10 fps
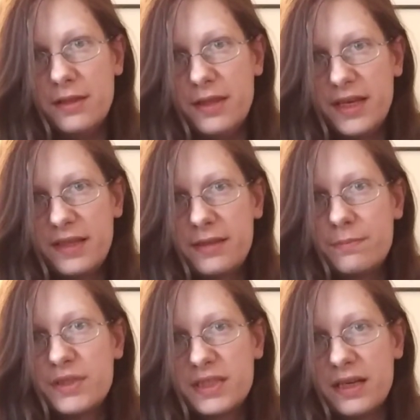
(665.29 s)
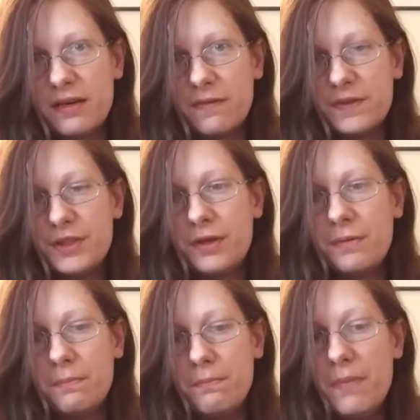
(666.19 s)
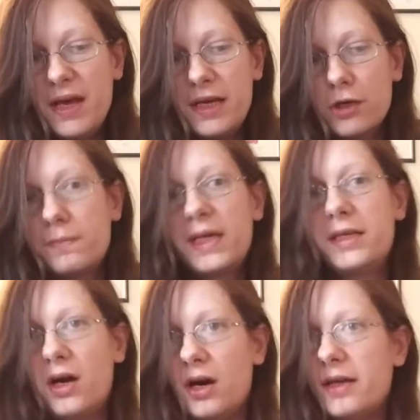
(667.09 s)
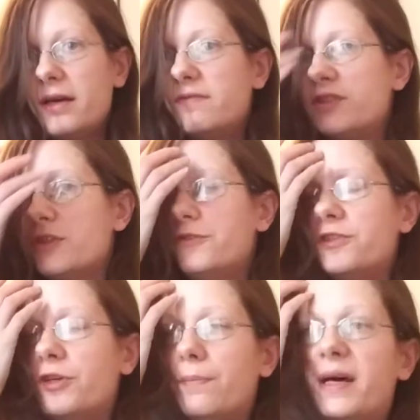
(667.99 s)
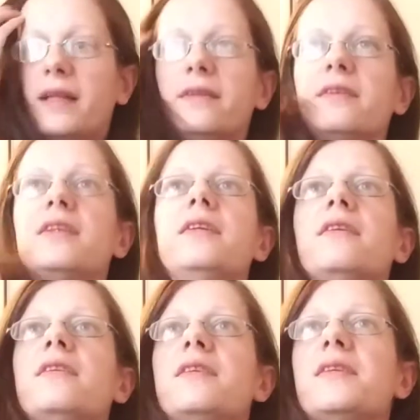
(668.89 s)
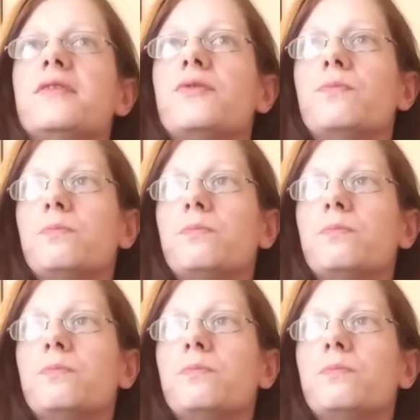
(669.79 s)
They themselves may or may not have sociopathic tendencies.